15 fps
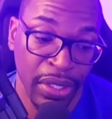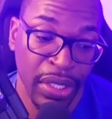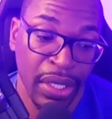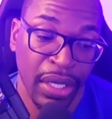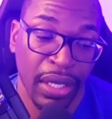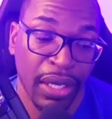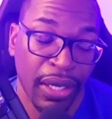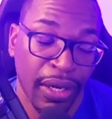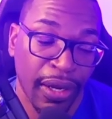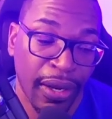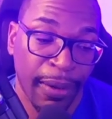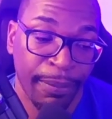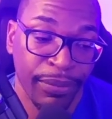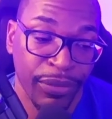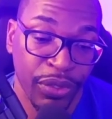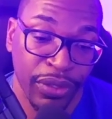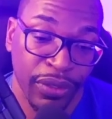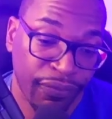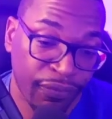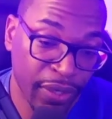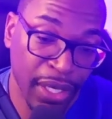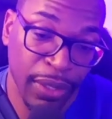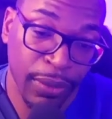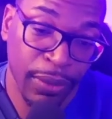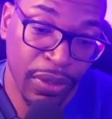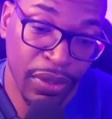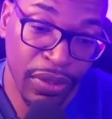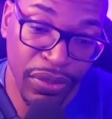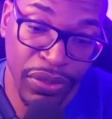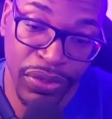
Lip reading: to the firewalls,